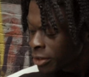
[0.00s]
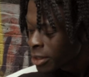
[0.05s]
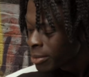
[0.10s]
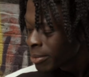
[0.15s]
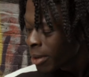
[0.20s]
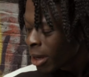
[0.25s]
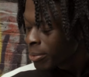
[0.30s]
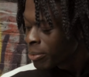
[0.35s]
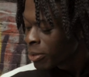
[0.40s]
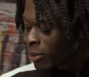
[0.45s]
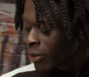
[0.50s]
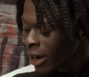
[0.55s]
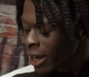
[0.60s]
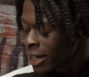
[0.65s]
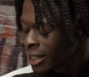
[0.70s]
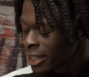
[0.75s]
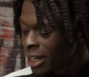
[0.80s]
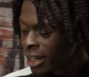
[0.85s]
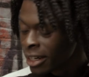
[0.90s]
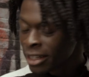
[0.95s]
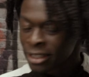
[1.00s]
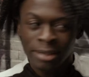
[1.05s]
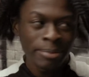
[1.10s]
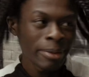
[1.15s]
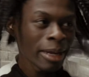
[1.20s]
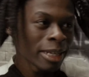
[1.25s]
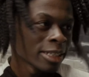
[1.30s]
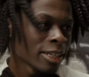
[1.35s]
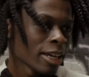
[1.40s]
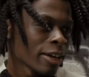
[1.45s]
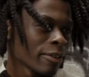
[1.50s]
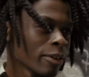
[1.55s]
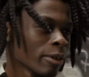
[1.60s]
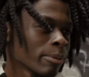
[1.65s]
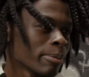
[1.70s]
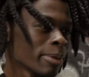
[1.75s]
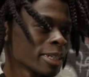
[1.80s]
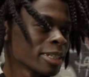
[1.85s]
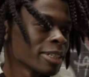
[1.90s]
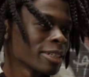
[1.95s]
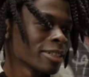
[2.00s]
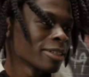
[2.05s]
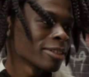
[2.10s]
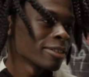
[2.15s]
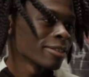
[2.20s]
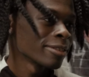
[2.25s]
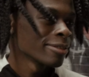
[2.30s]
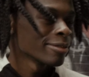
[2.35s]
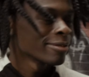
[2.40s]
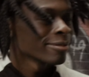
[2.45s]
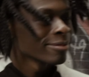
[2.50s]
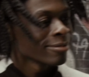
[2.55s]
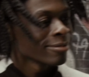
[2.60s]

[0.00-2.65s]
use some help around here. It's about to get real busy soon.